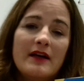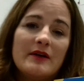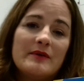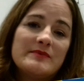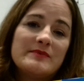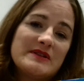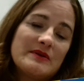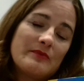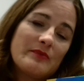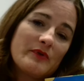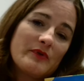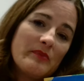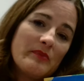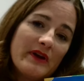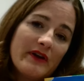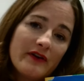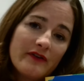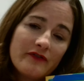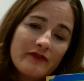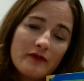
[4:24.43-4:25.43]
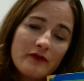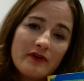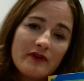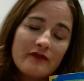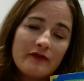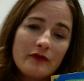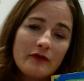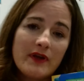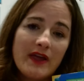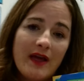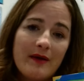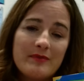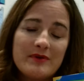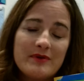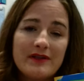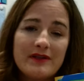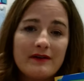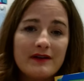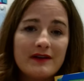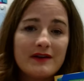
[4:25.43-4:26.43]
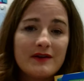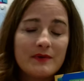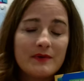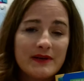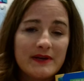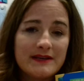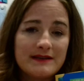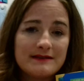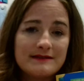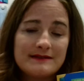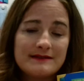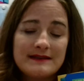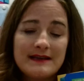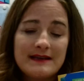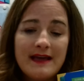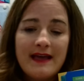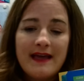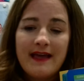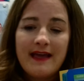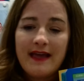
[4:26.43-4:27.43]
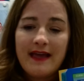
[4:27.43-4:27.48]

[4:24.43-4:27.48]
It helps them prepare for their vocabulary quiz.